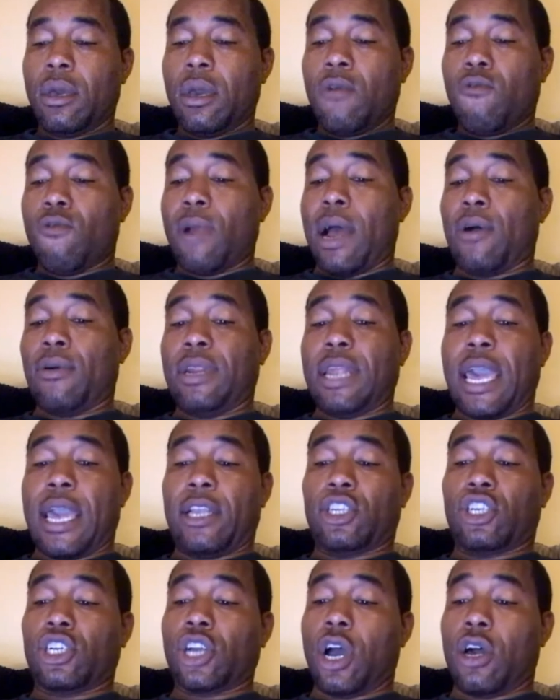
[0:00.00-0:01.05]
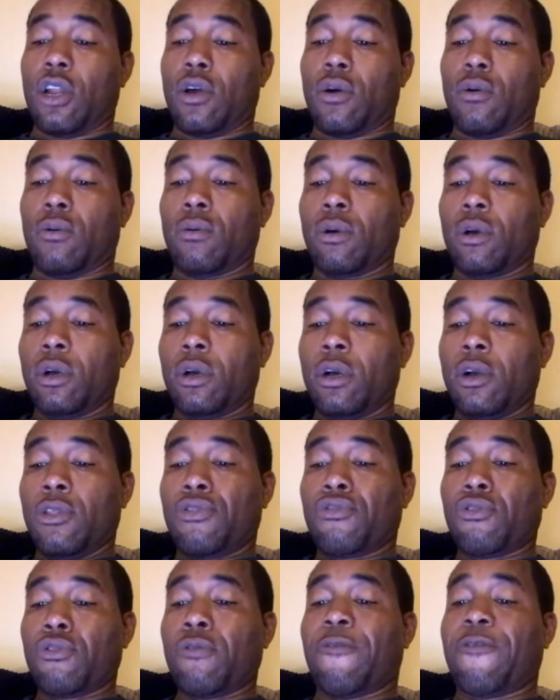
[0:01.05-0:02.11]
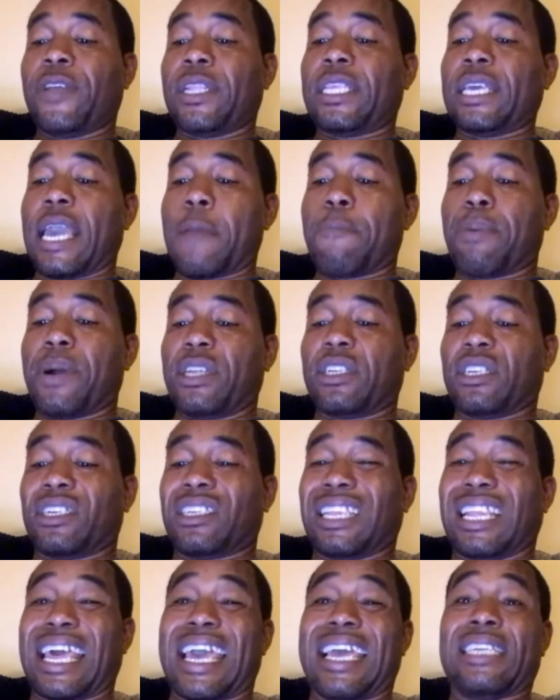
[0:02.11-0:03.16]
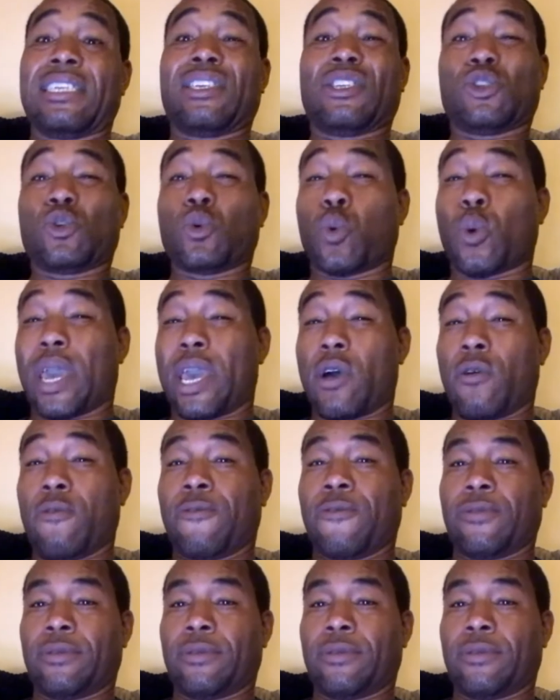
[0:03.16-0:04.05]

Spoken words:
Round 8, Charlo threw 58 punches, lands 12.